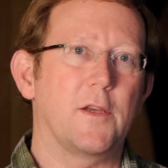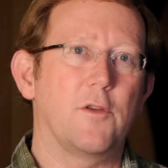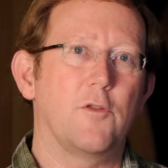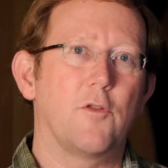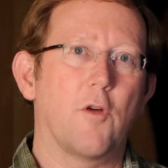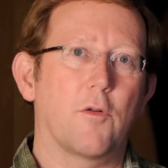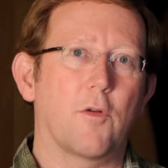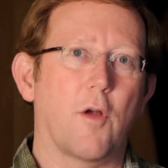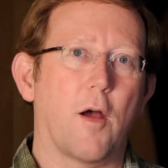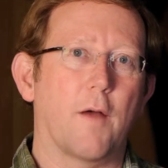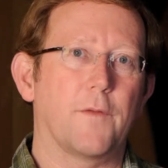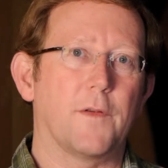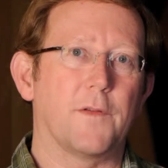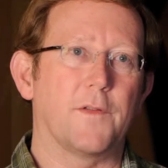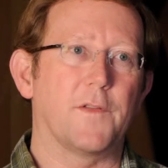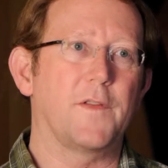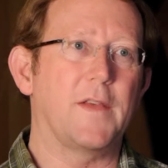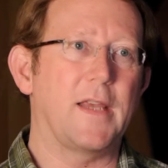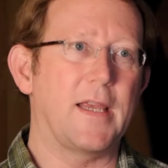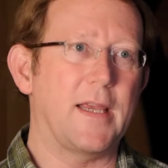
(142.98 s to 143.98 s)
you don't often
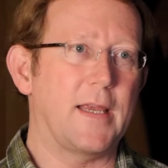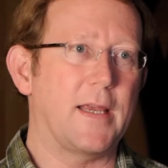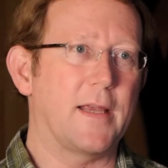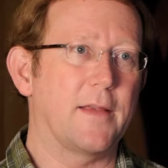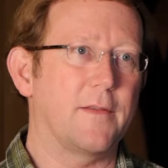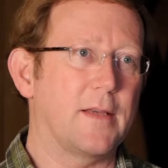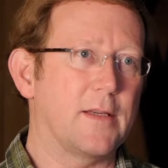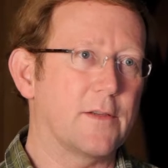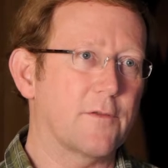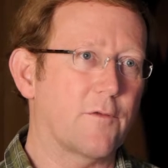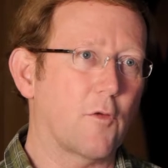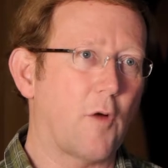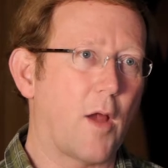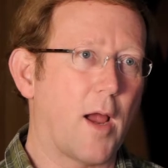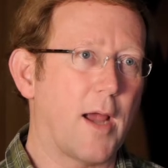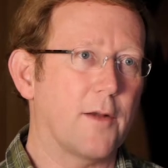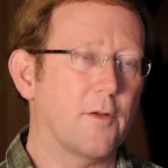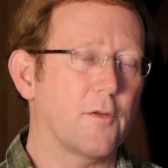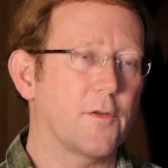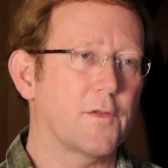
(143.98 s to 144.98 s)
see in these
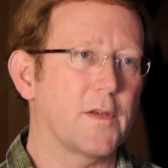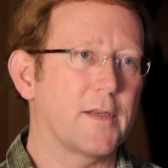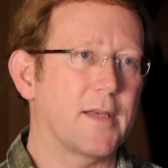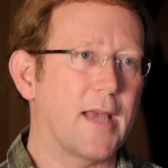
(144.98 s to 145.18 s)
varietals in